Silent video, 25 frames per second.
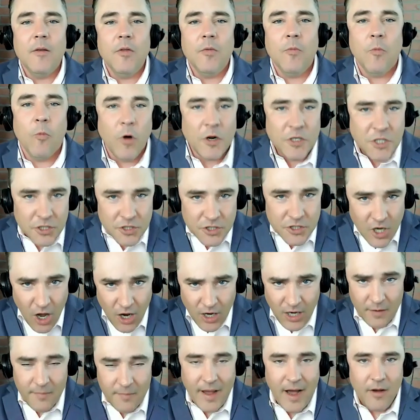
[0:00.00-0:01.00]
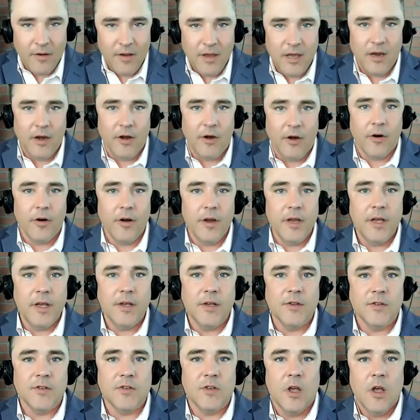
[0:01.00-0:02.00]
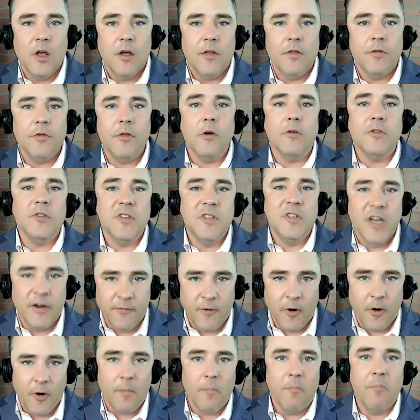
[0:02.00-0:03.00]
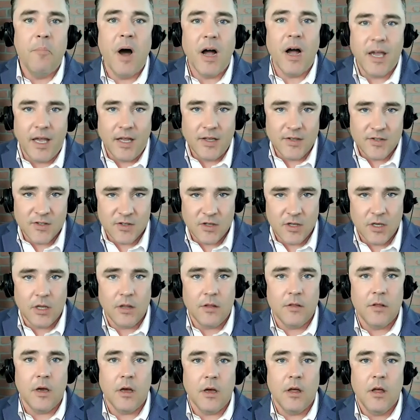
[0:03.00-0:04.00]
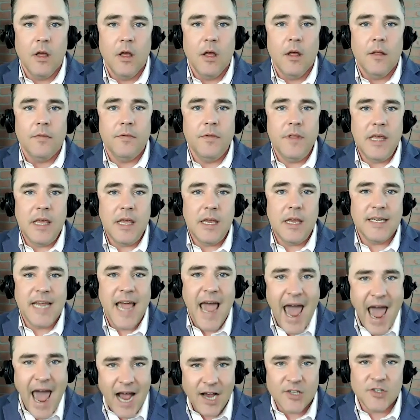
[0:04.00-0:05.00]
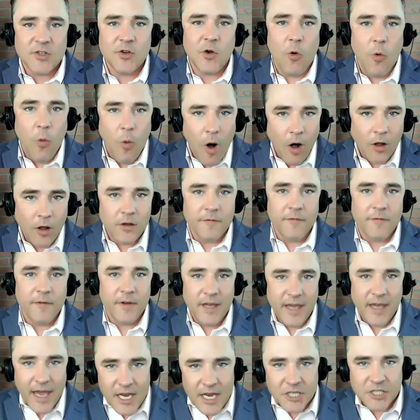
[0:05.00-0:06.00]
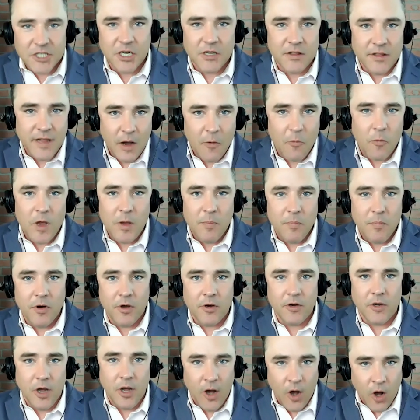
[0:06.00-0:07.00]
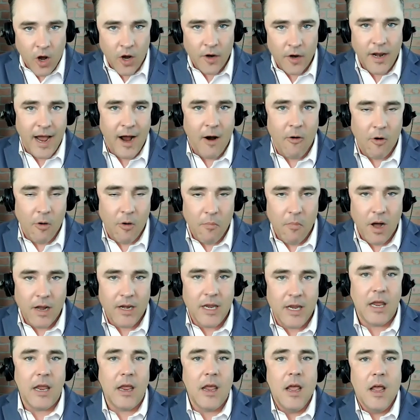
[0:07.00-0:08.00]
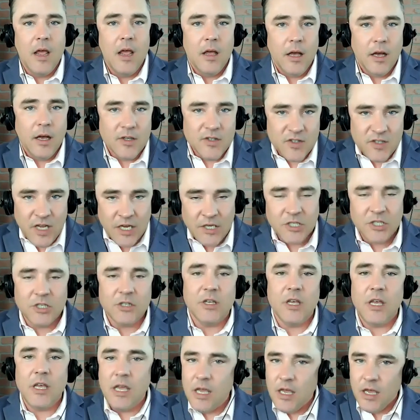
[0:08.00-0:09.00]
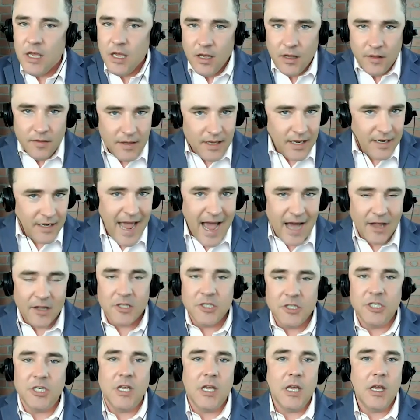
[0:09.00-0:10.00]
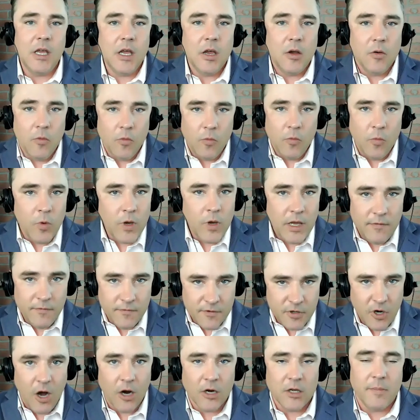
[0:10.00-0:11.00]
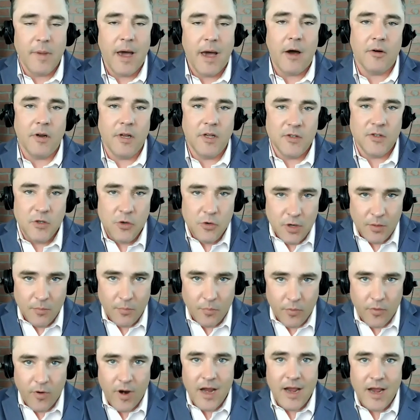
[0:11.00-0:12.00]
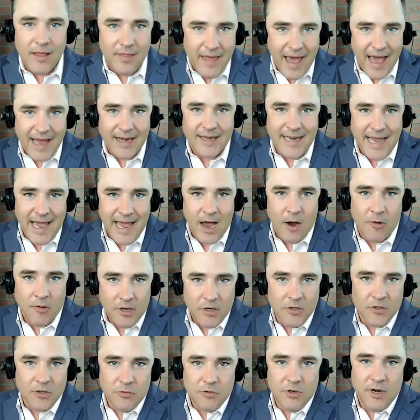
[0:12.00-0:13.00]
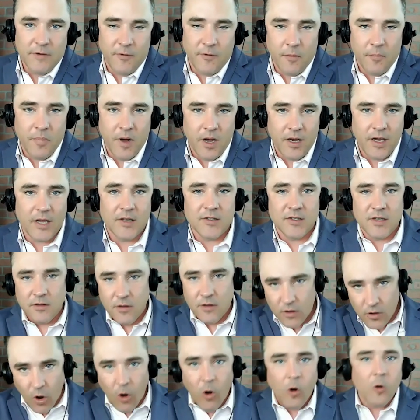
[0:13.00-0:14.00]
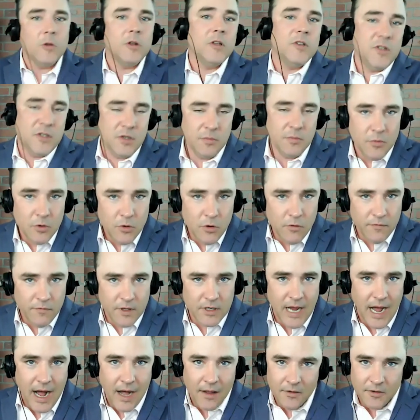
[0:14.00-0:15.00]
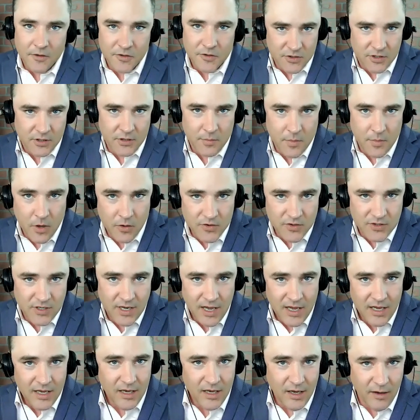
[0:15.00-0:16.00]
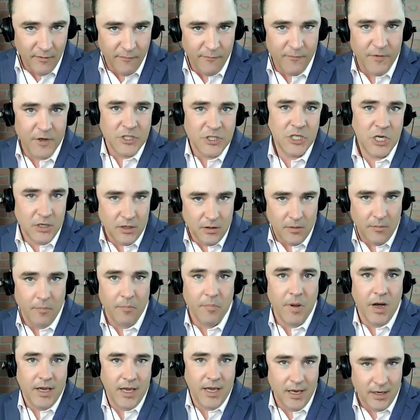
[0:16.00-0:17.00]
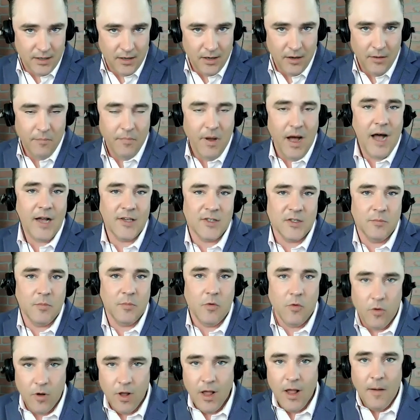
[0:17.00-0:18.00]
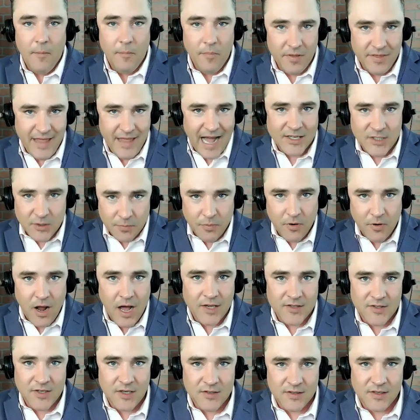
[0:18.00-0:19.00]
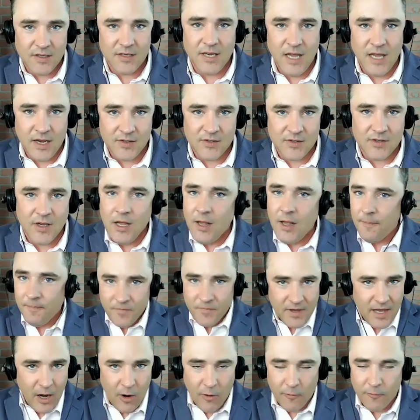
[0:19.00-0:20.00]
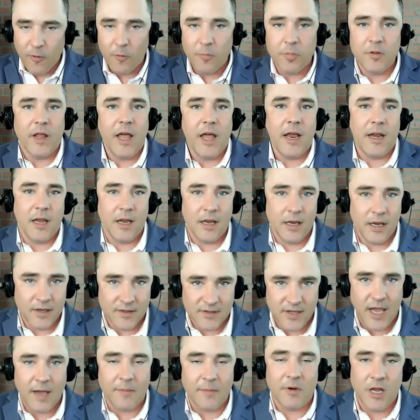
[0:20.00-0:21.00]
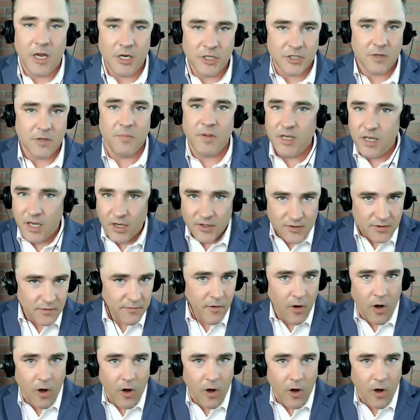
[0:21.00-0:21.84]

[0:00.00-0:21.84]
What you're talking about here is those different buckets, the tax qualification that we put on our money. Essentially, the analogy we've talked about is you can break that down into different buckets, and the goal is to move the dollars to the most efficient bucket possible. But that's a process that takes careful planning and examination because of